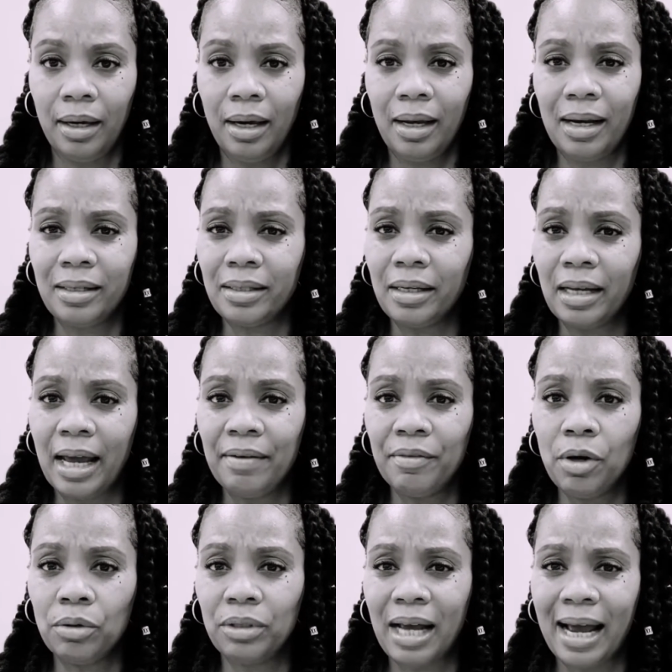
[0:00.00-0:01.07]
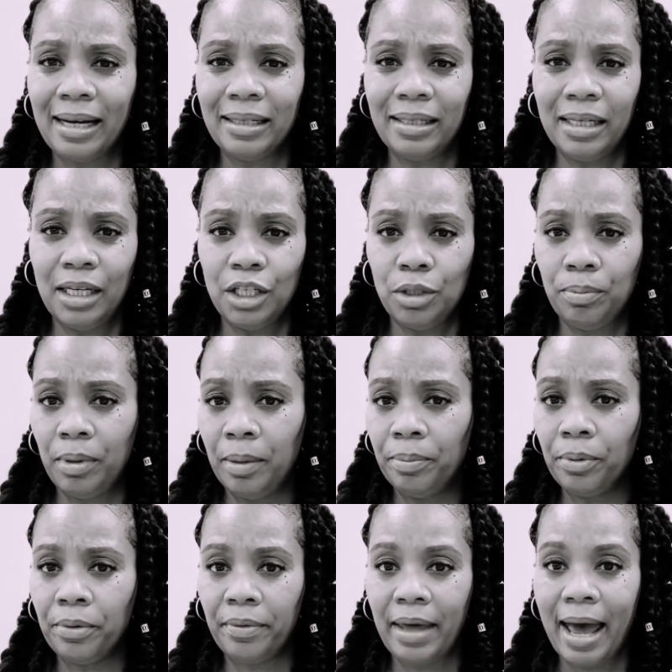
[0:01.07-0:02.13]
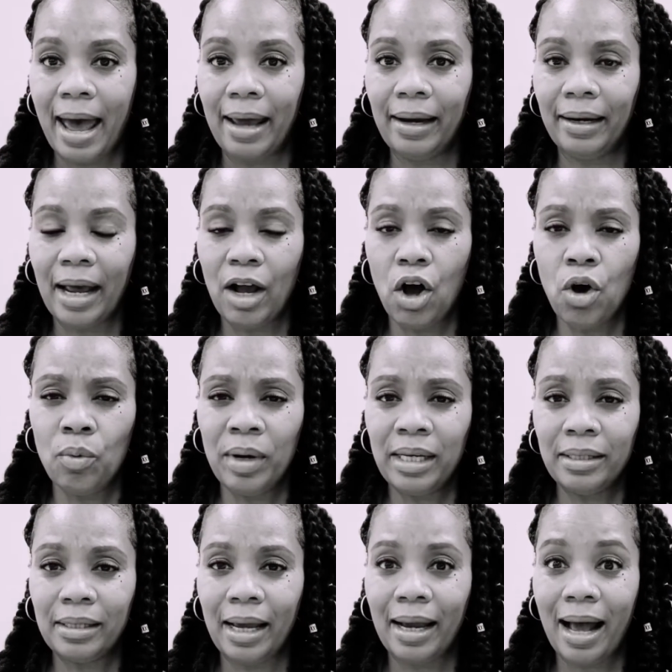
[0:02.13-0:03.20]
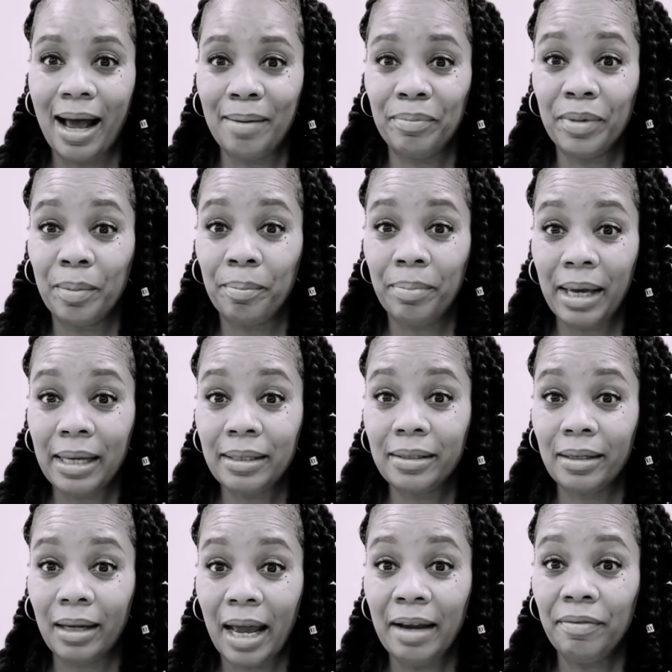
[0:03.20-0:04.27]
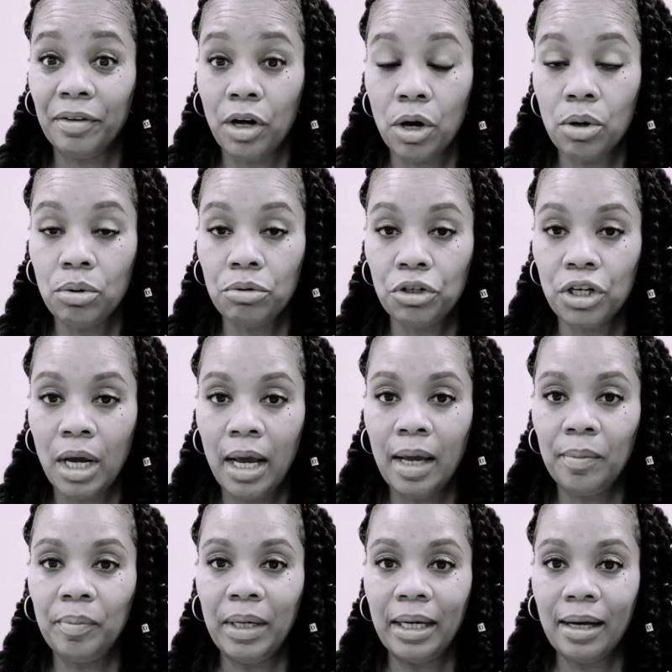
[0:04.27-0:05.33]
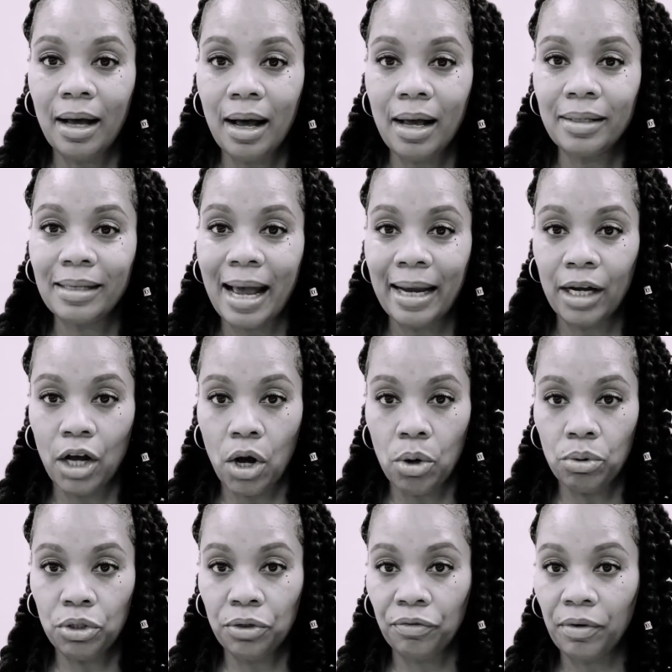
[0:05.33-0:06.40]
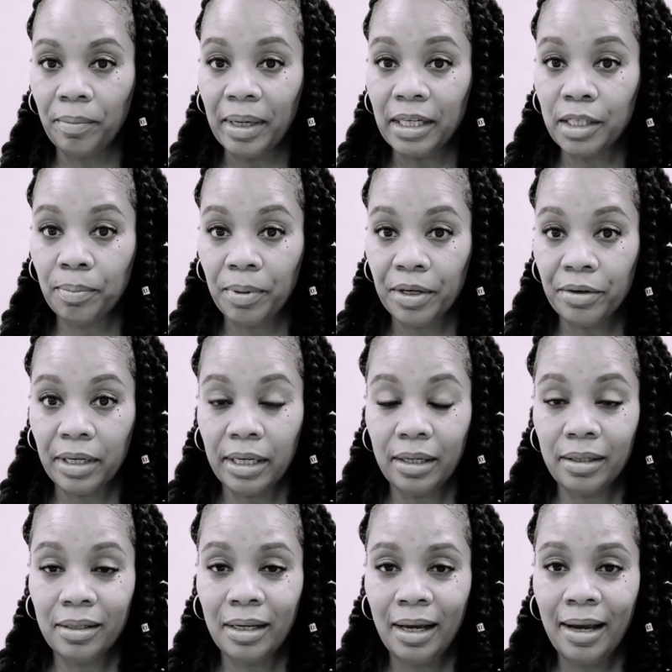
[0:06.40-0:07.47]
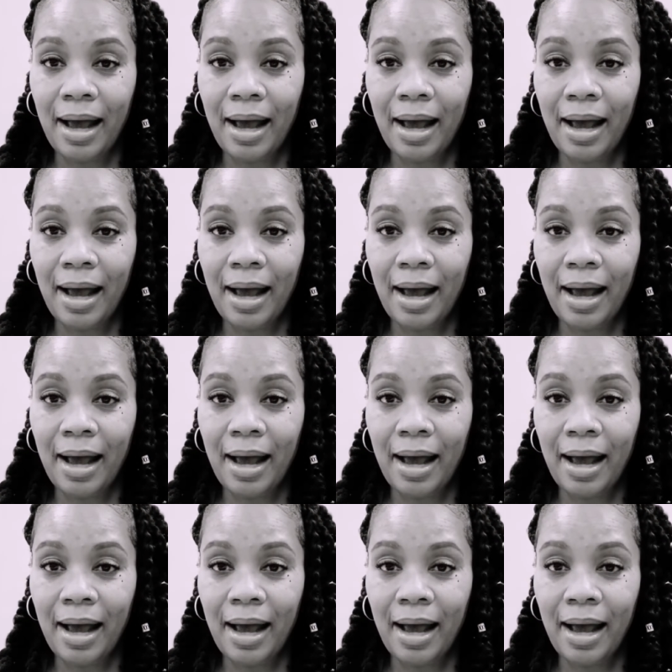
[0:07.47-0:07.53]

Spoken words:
And as a life coach, I teach people that. And I always say I'm the best life coach because I coach from experience.